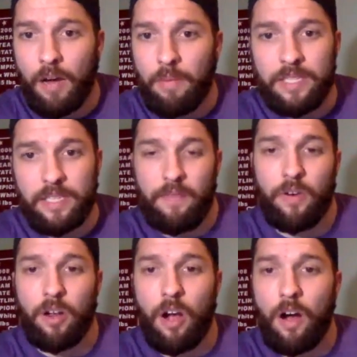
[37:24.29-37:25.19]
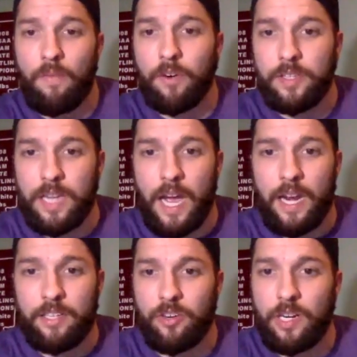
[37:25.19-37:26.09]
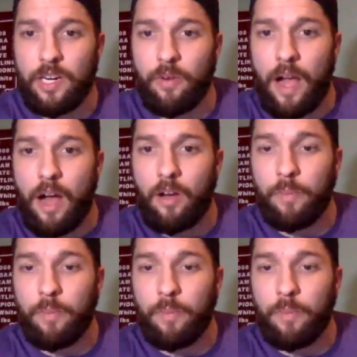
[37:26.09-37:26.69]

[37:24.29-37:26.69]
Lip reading: He's a different golfer. He's kind of turned it around.